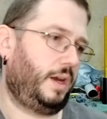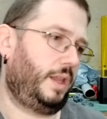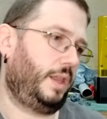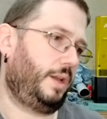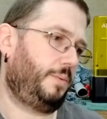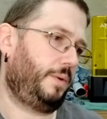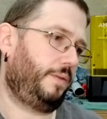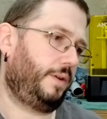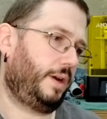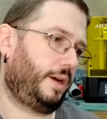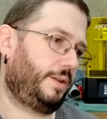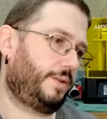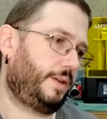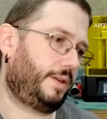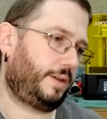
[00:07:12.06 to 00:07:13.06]
And then we've
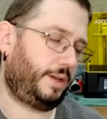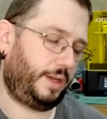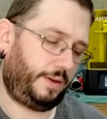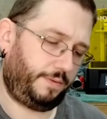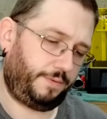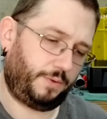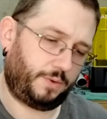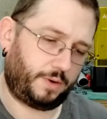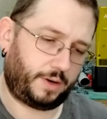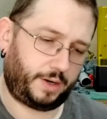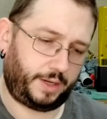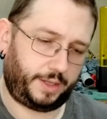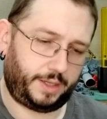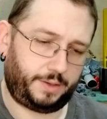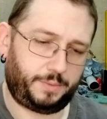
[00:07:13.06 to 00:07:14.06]
got, so that's a
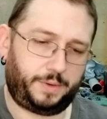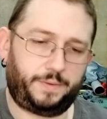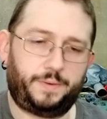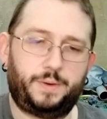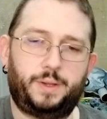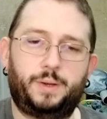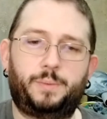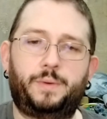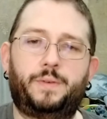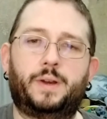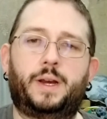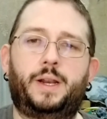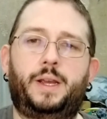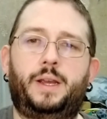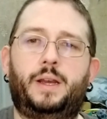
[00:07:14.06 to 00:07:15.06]
D4, and then we've
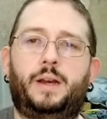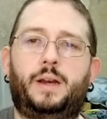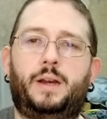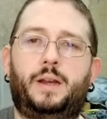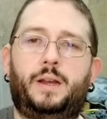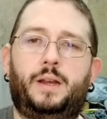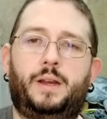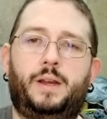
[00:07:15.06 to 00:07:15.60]
got a,